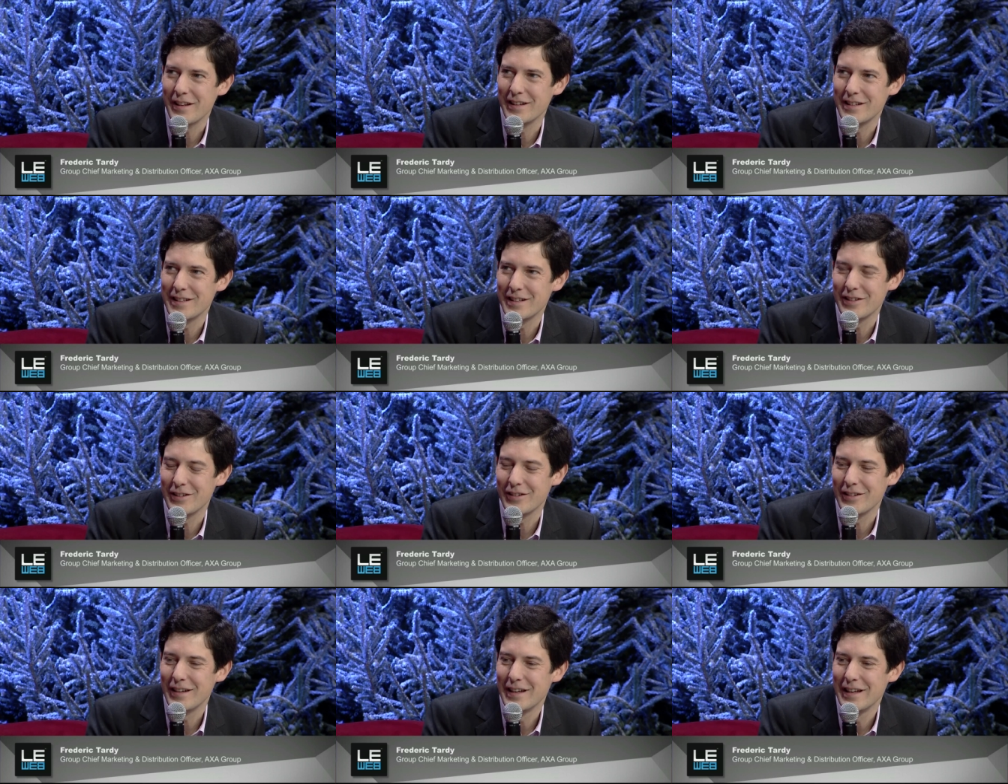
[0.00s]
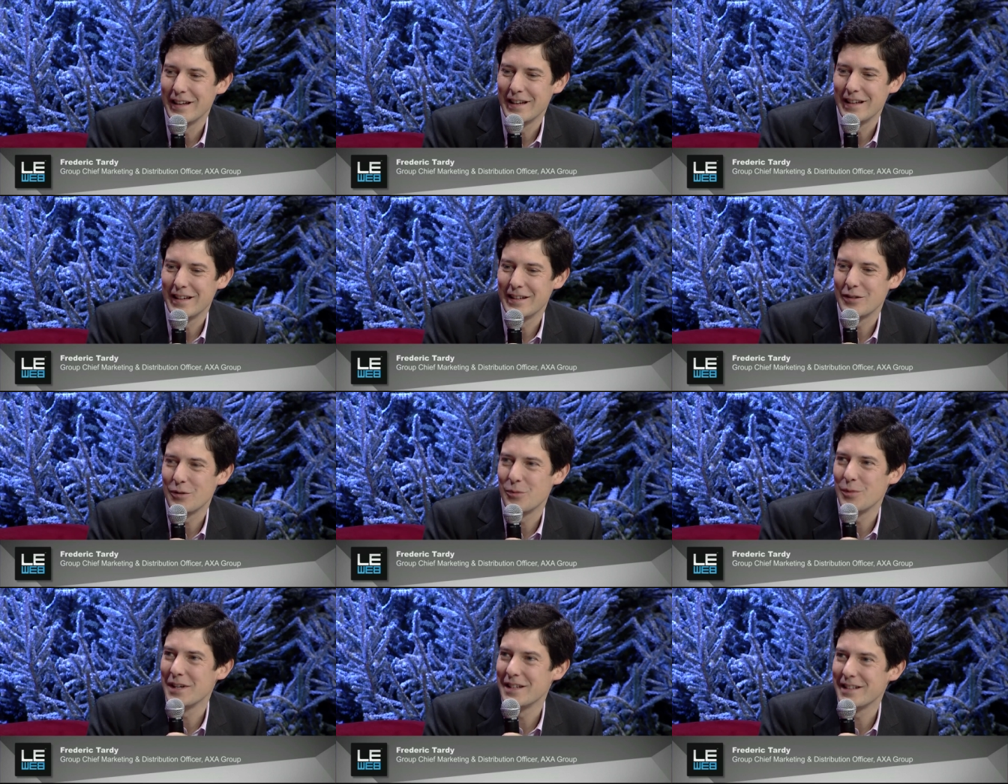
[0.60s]
think it's a uh,
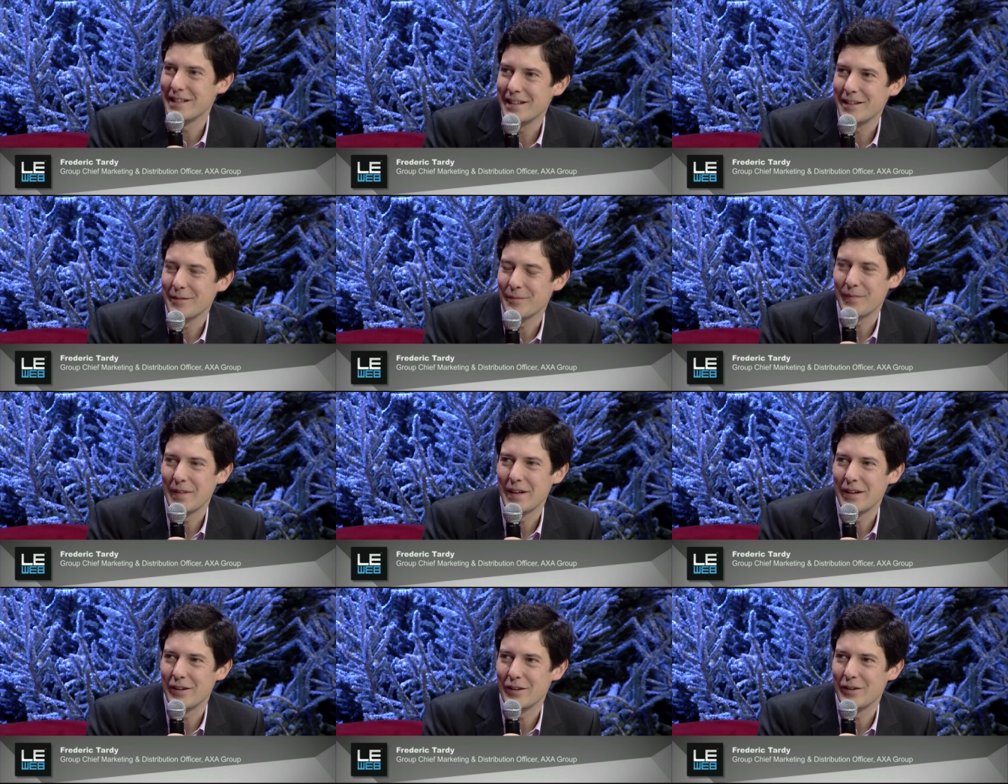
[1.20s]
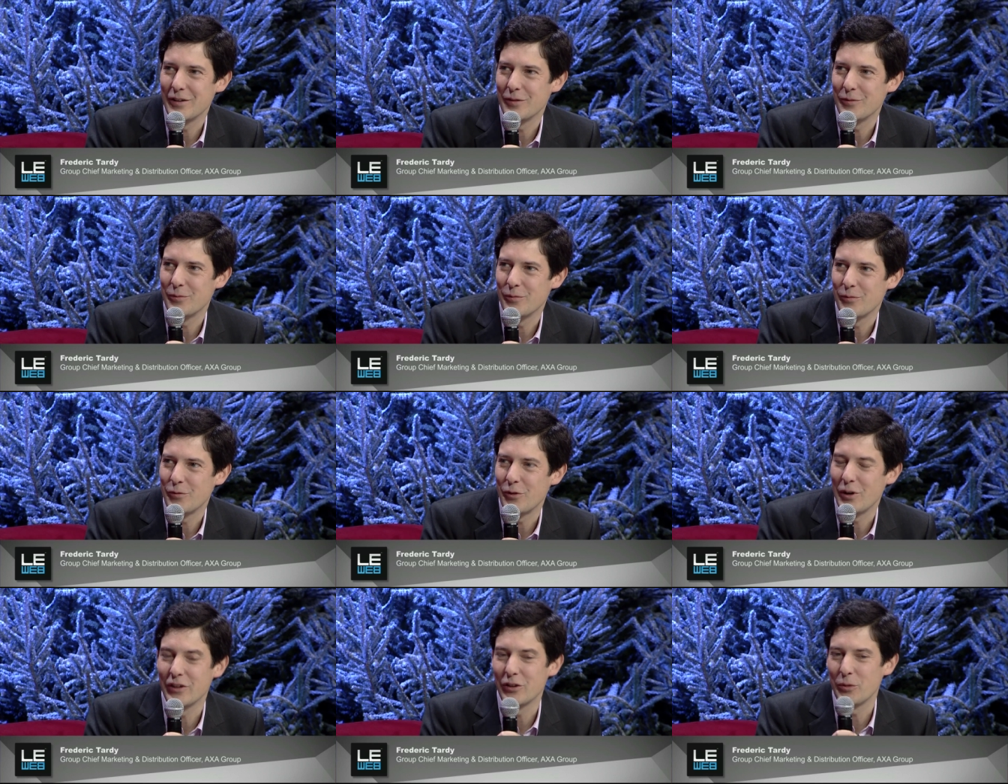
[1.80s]
it's amazing.
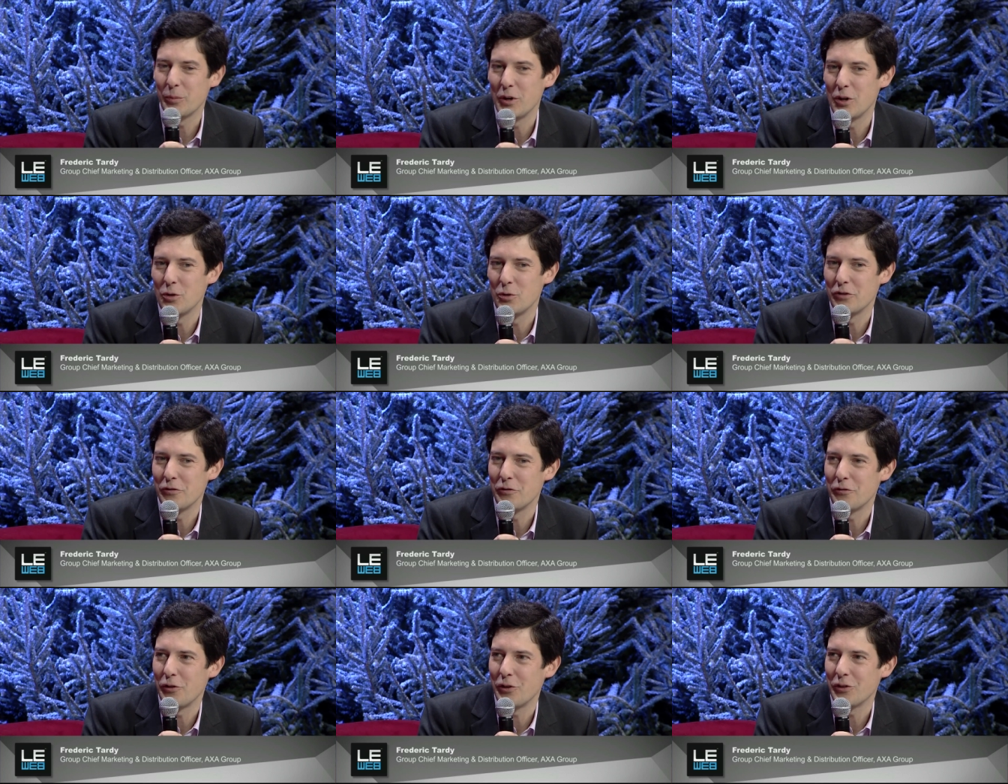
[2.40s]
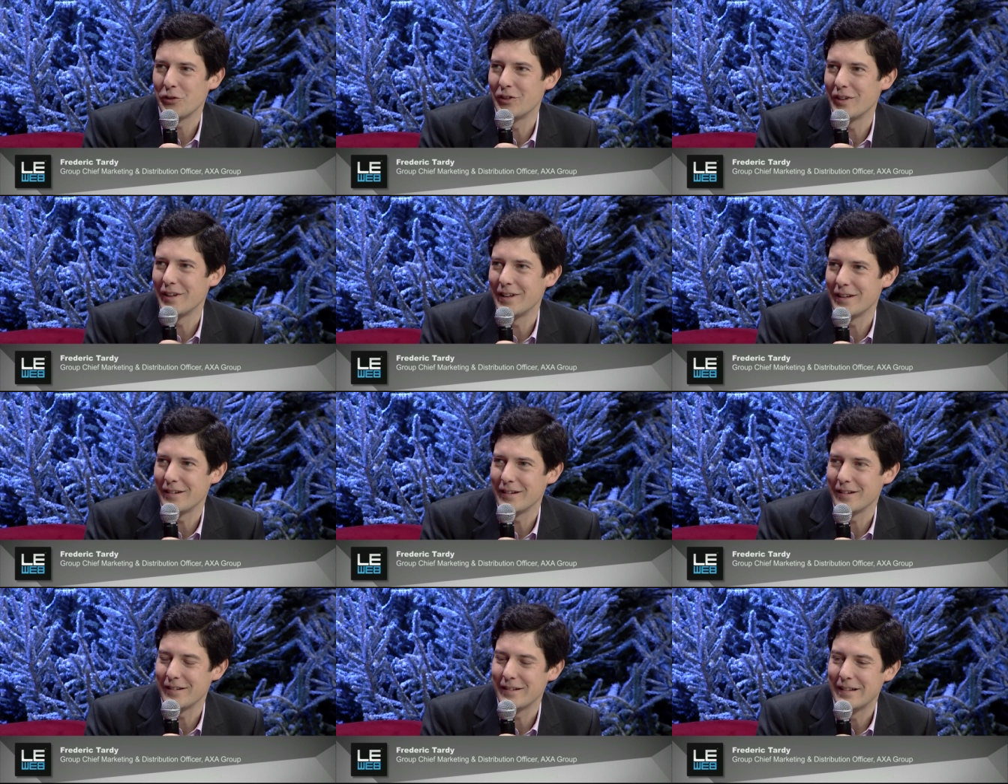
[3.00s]
Um, for example, the first
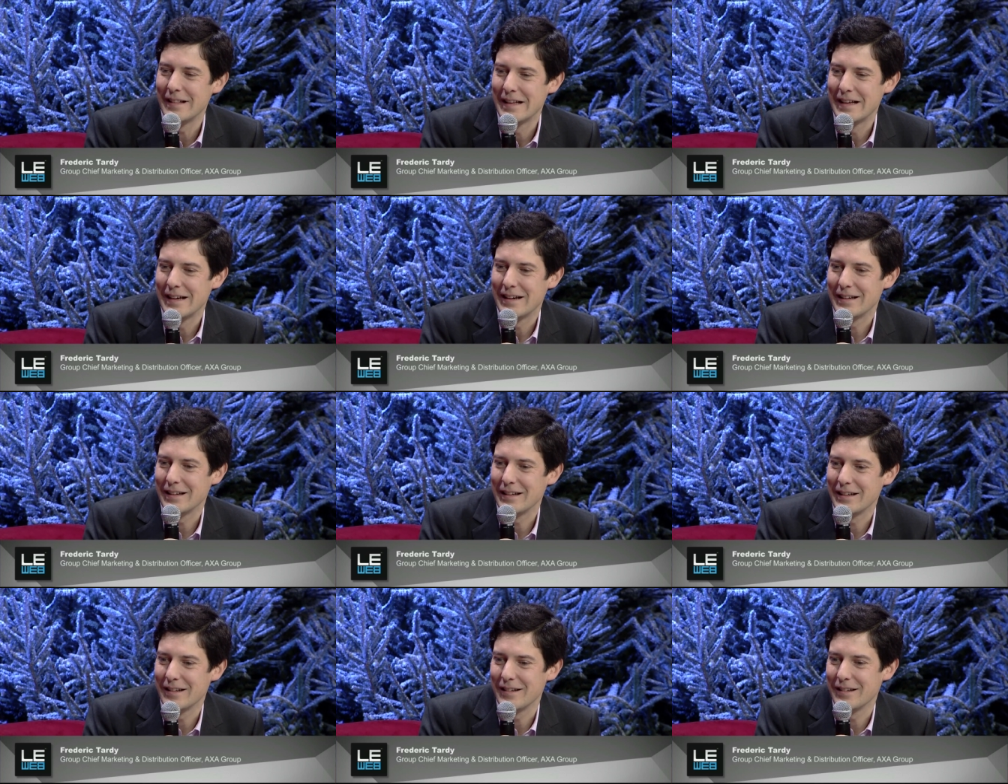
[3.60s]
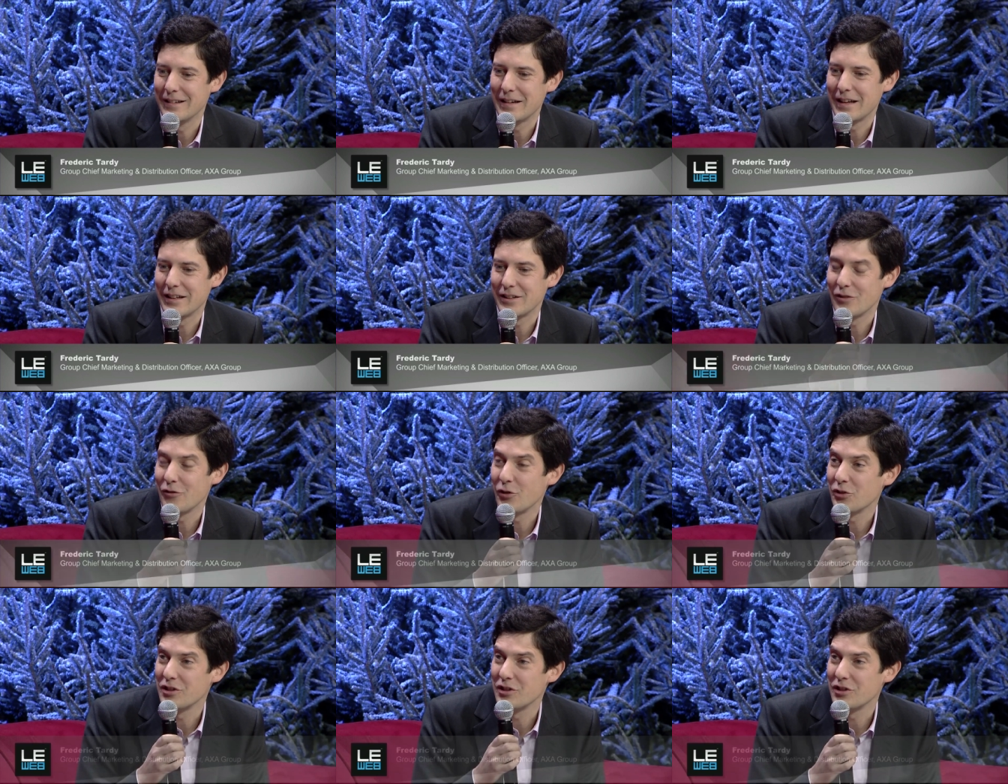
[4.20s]
day uh, uh, at San